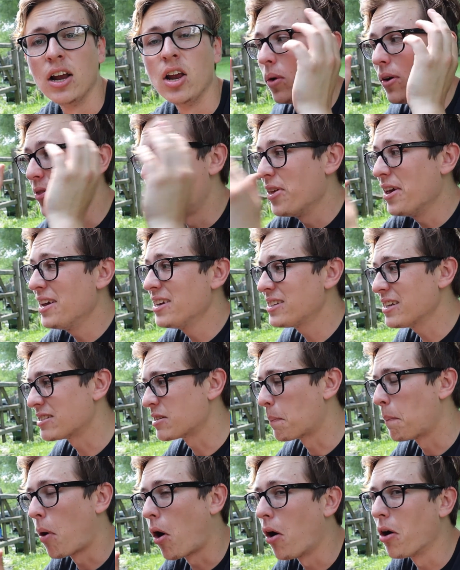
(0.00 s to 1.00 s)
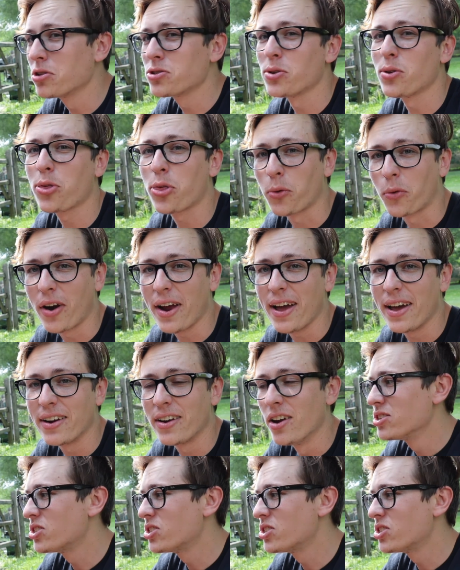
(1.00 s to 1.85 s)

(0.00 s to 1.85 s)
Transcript: With this, it's a partial thread,